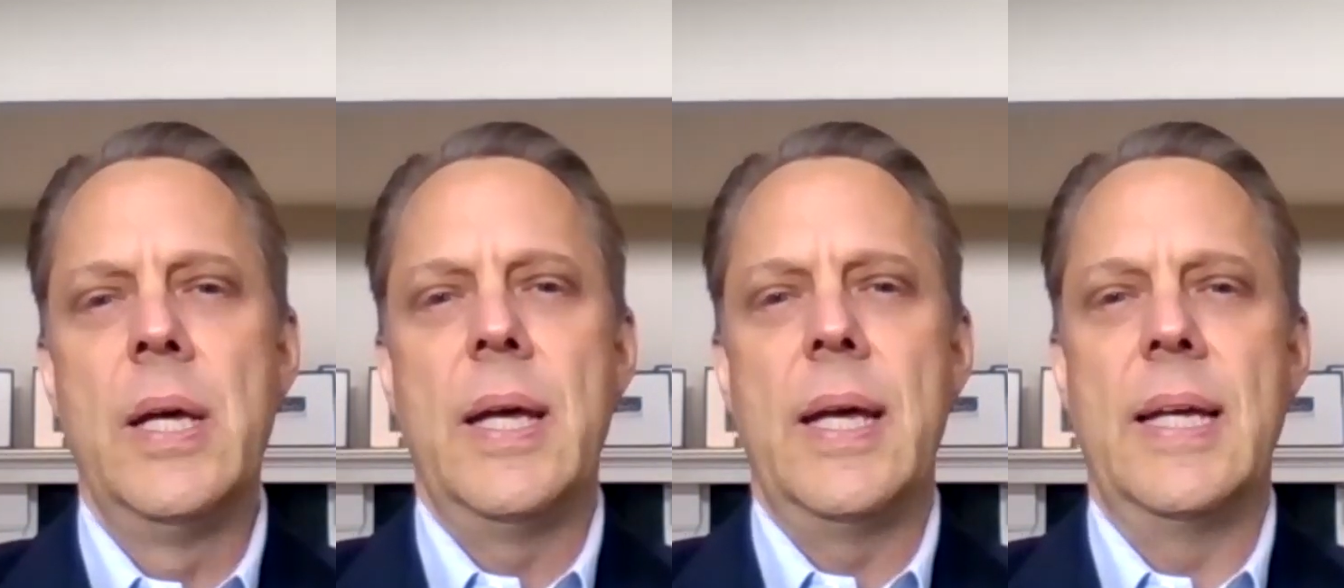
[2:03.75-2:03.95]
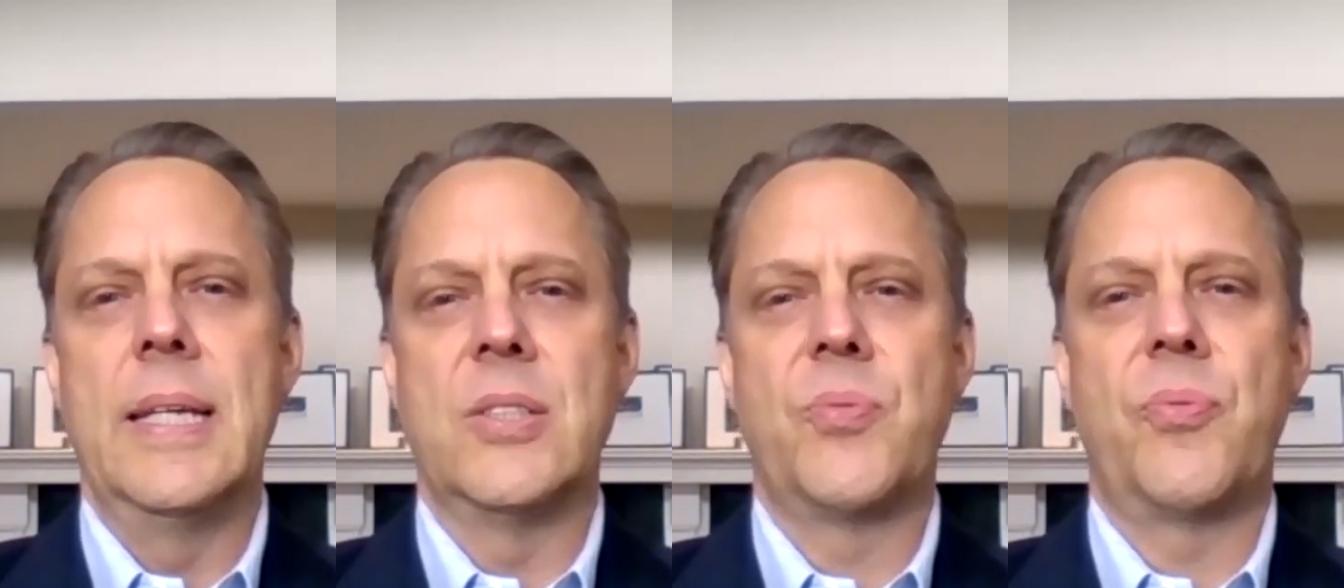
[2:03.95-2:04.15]

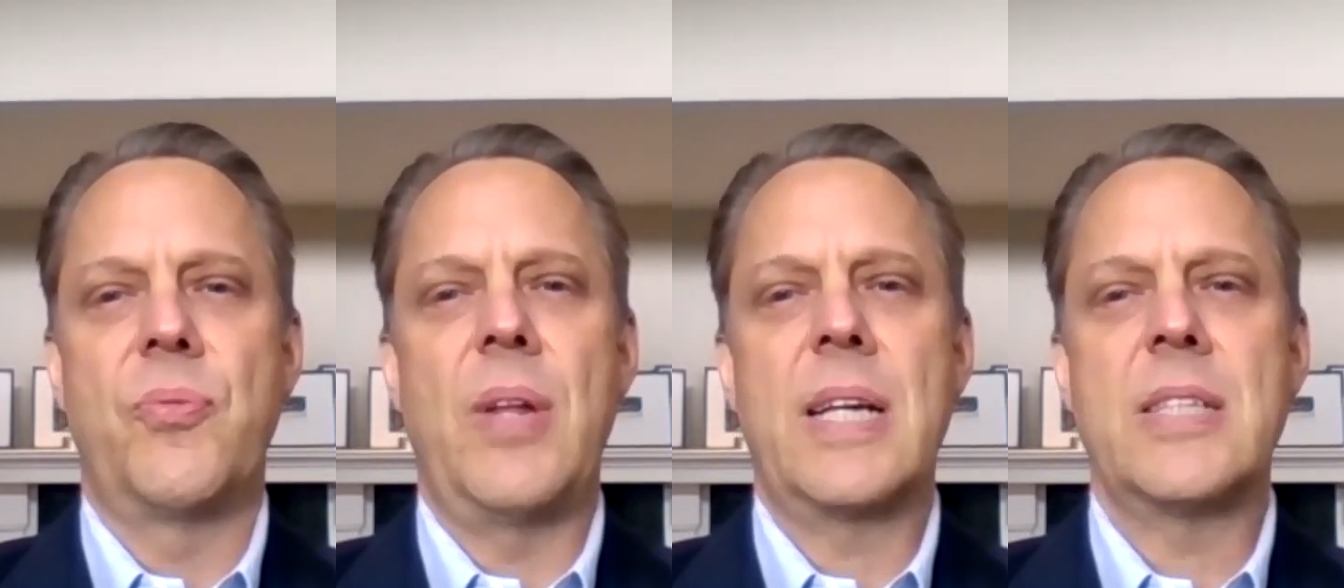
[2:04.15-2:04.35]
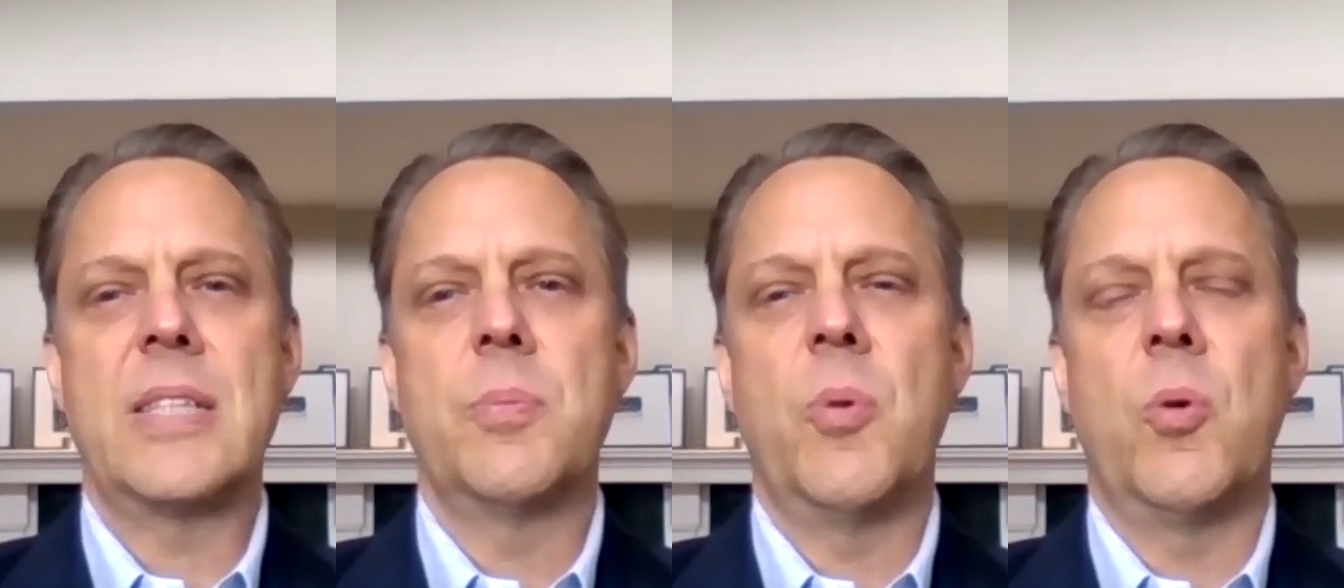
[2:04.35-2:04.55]
is
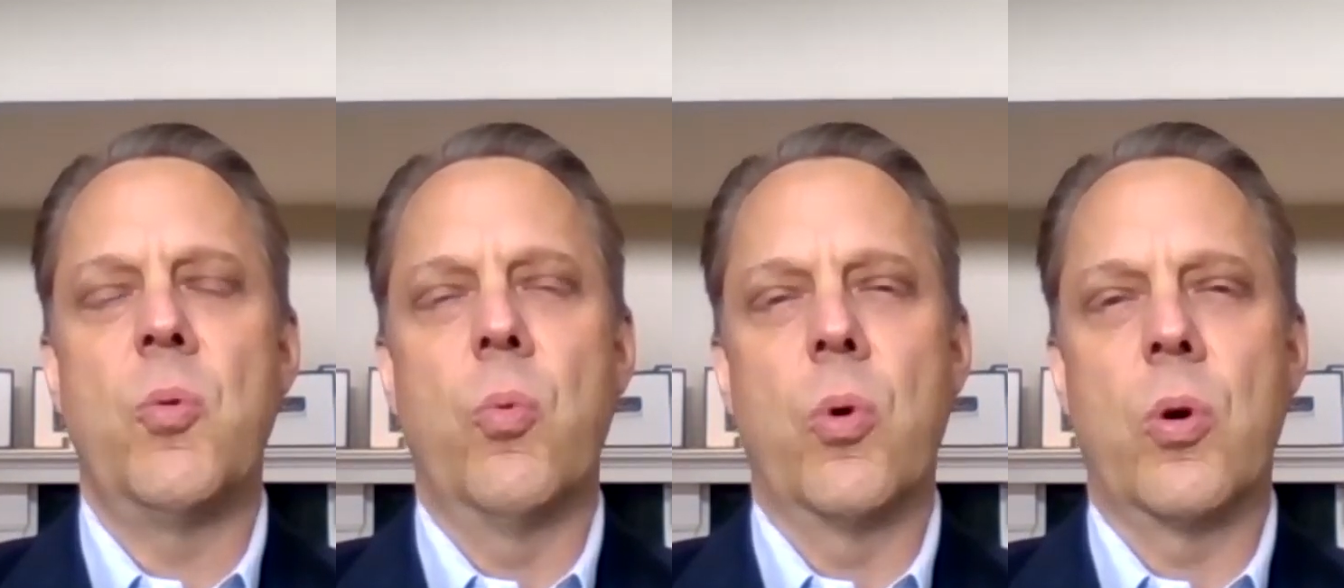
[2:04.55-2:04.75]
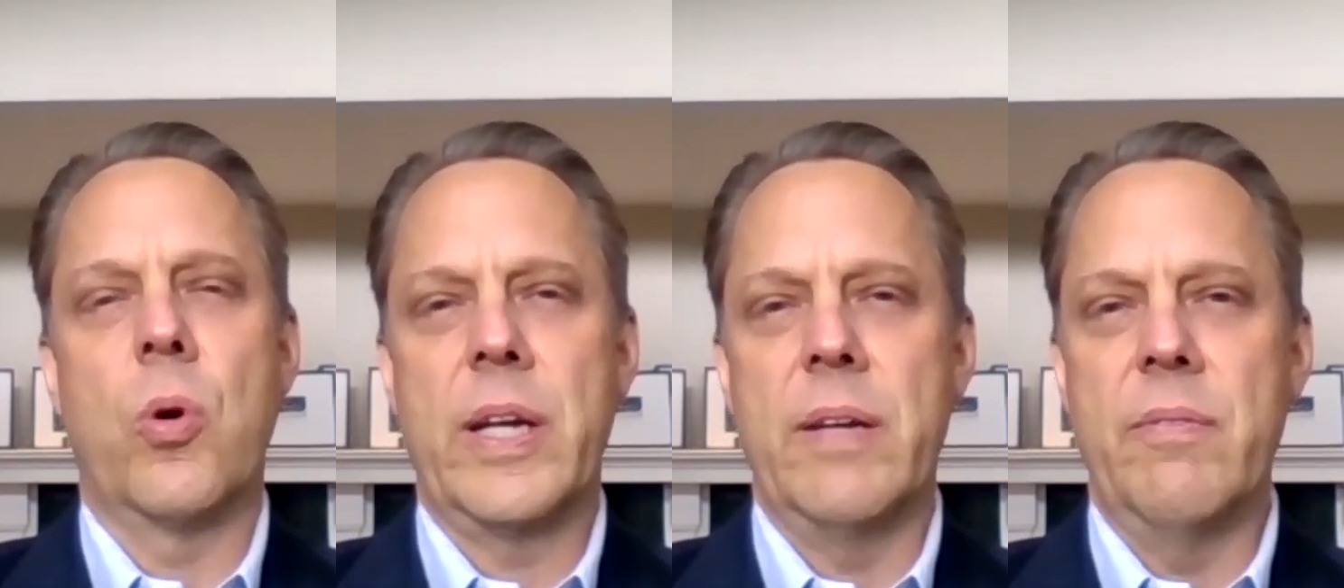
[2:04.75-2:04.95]
flexible
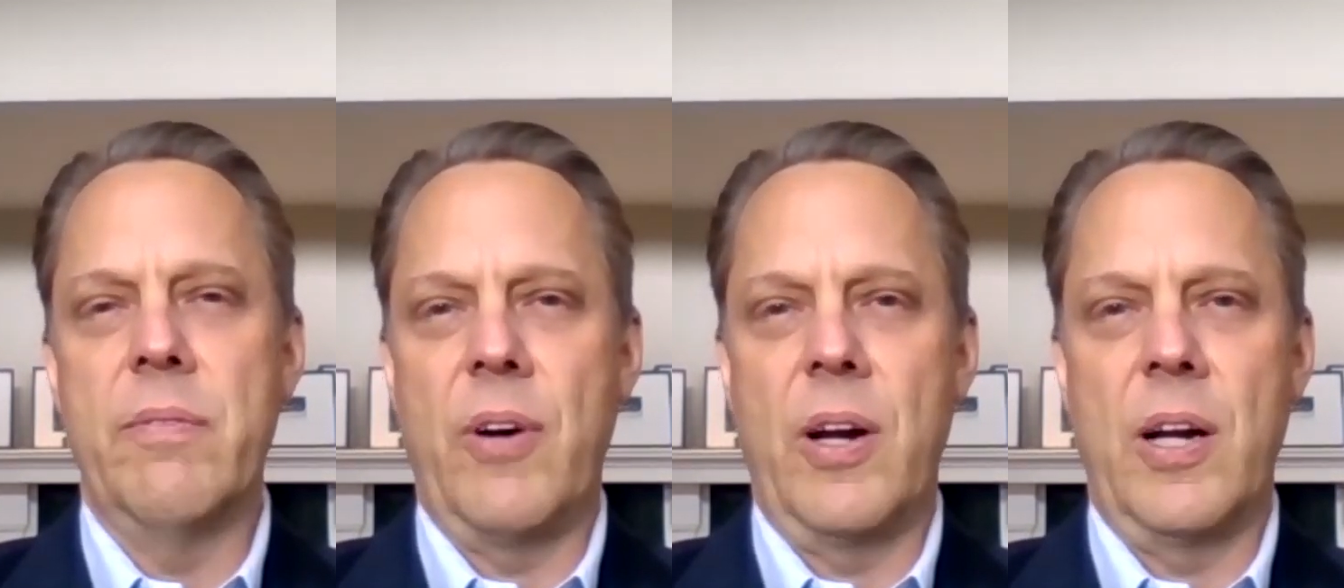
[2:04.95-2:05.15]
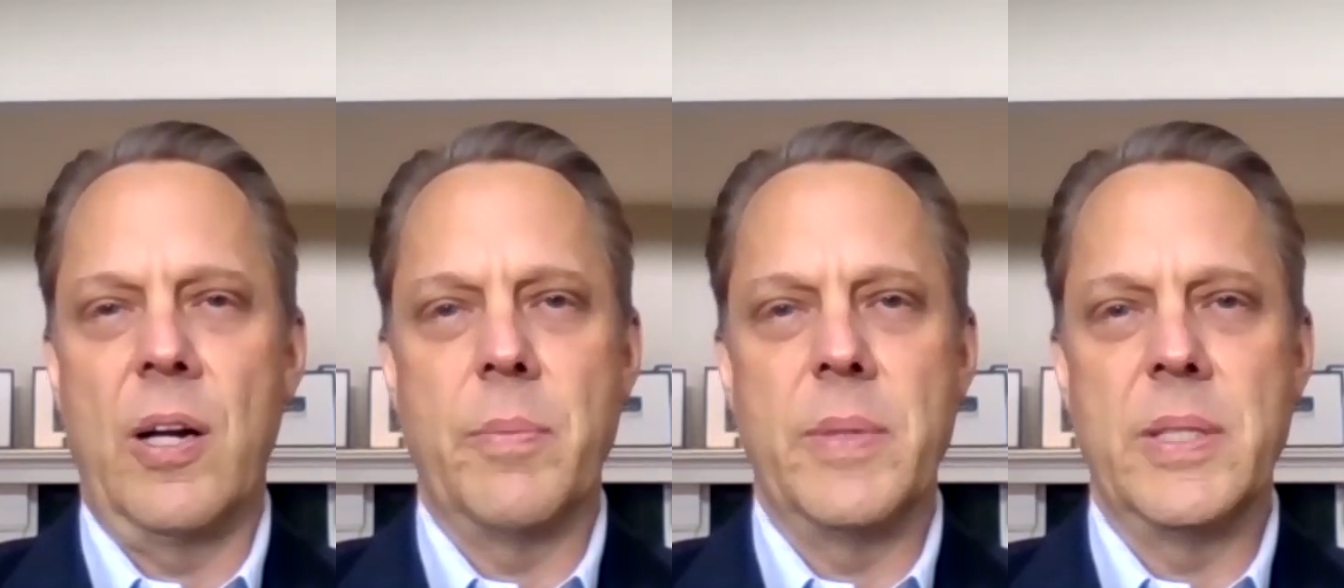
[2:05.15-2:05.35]
work
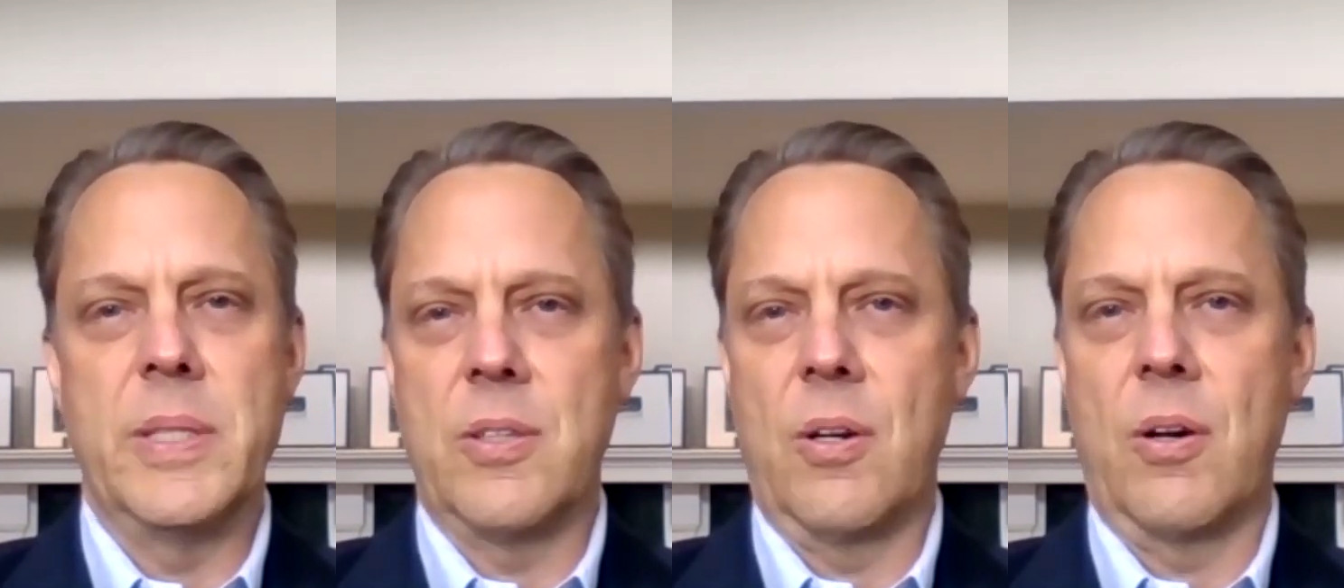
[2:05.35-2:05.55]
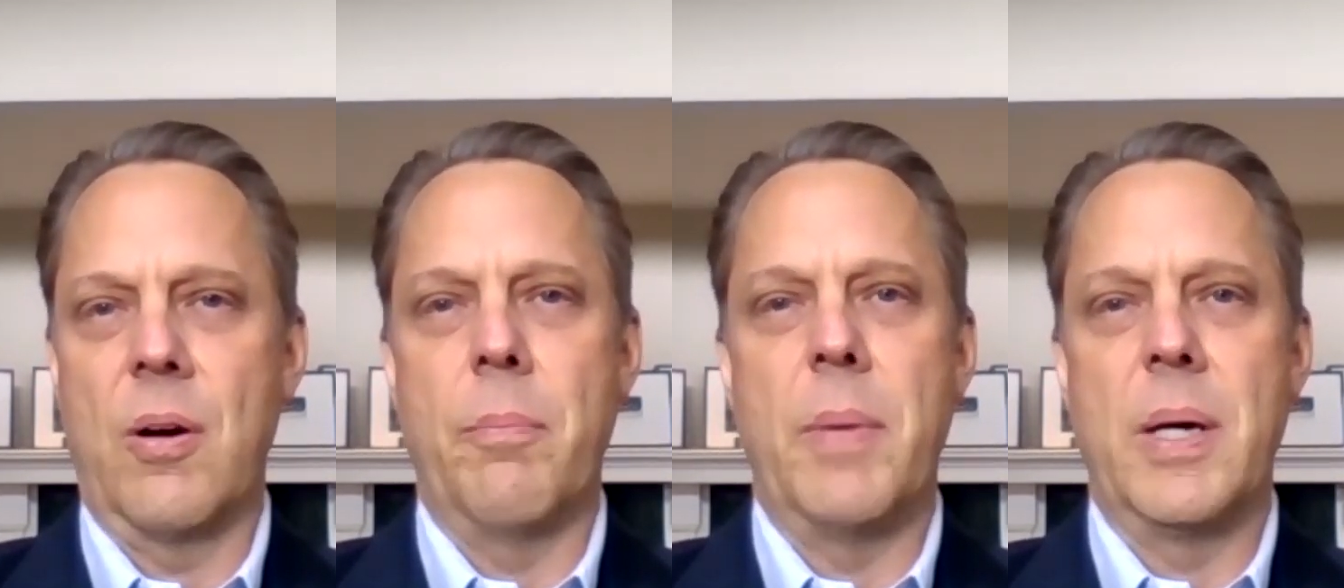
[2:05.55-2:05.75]
environments
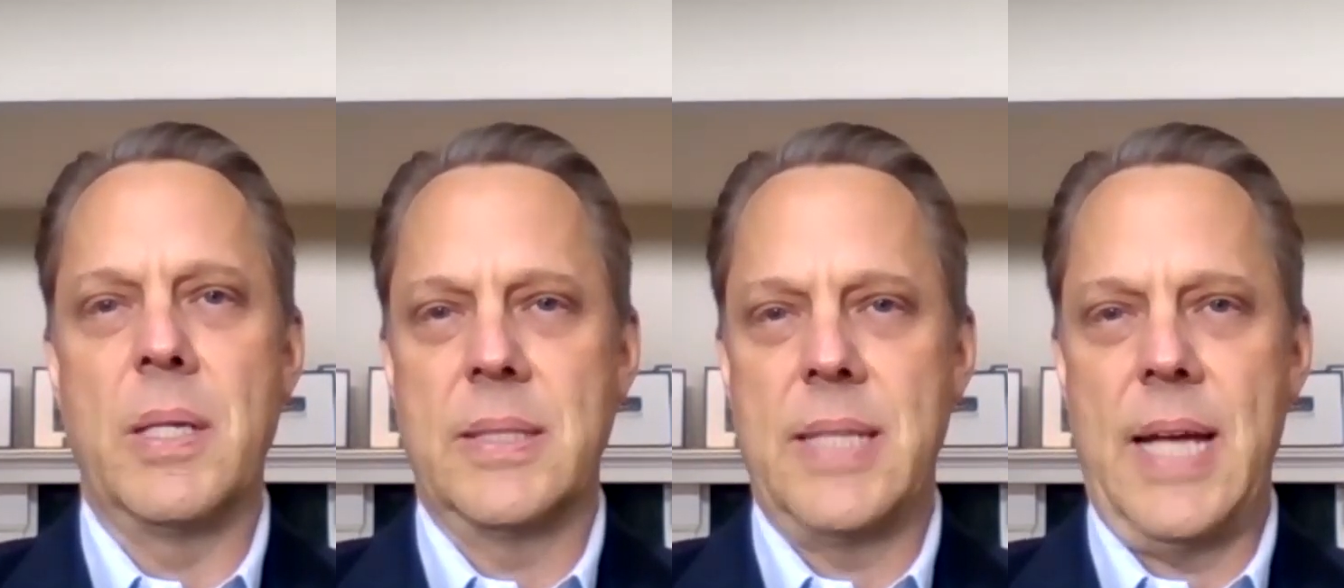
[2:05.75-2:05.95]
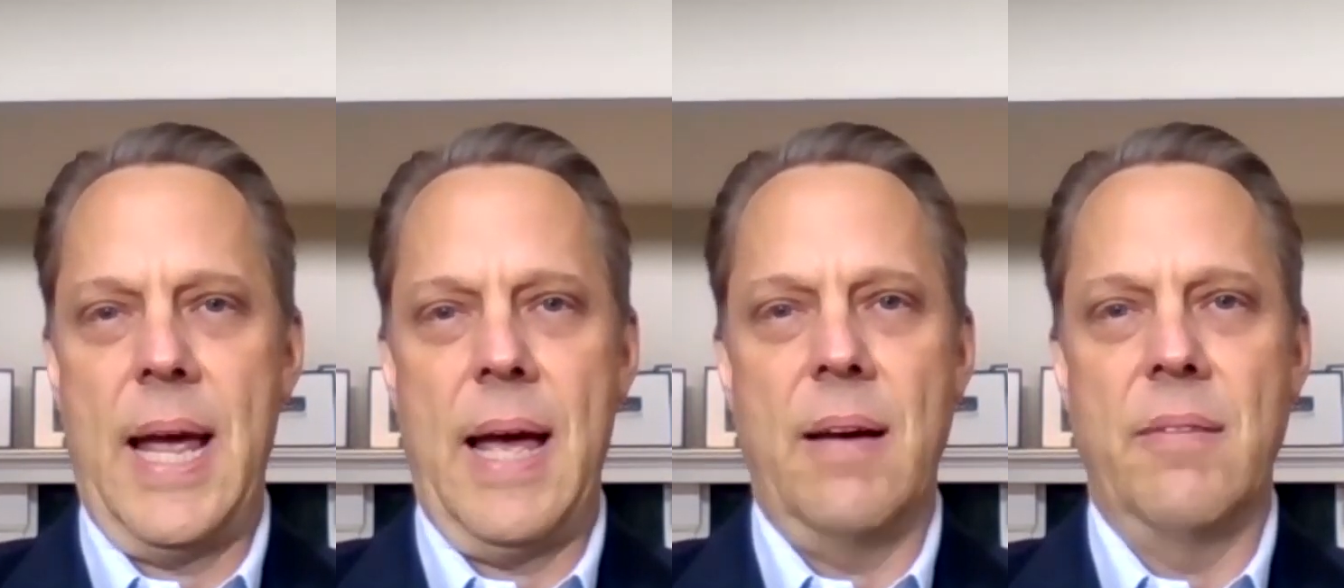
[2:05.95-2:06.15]
are a
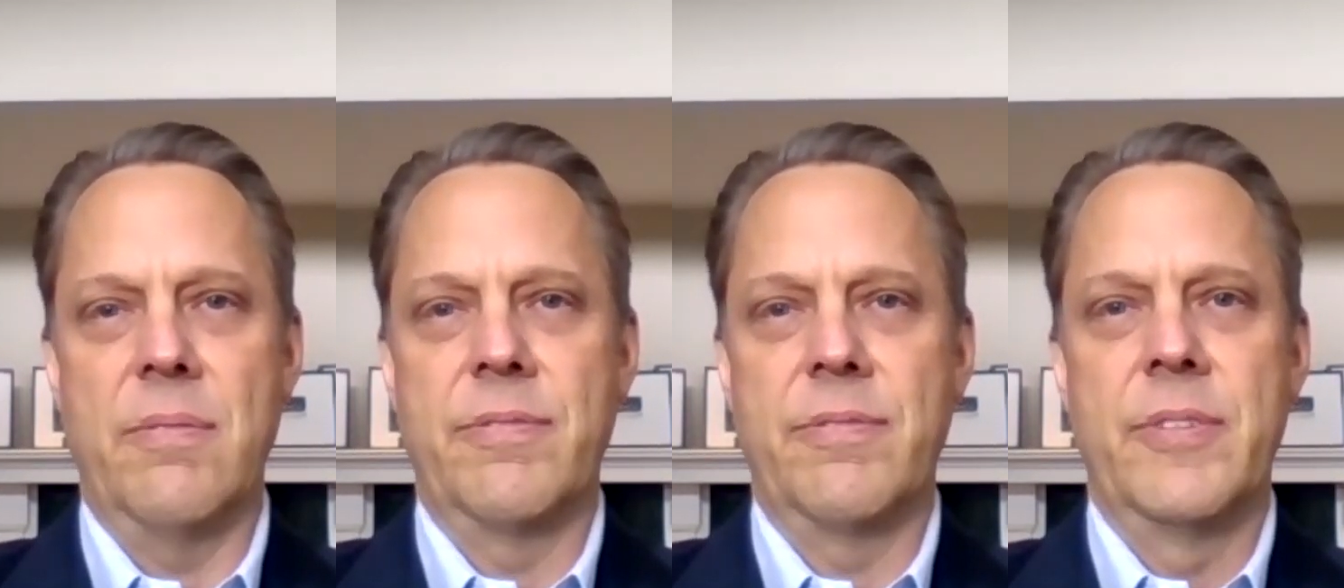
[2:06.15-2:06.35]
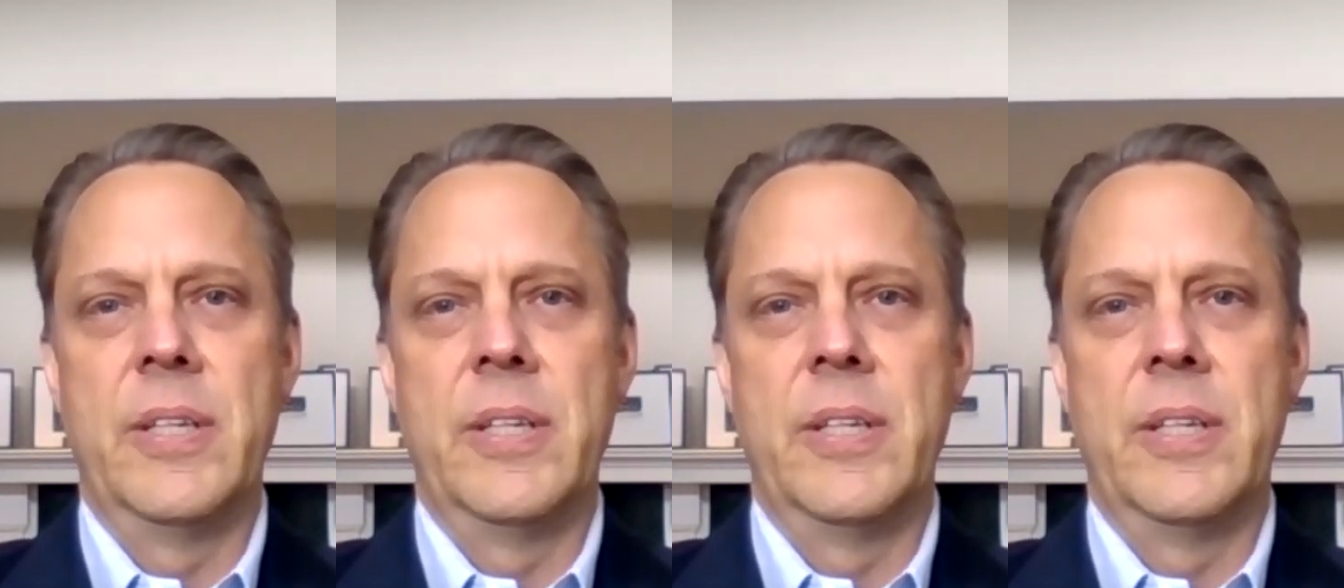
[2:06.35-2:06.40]
must-have.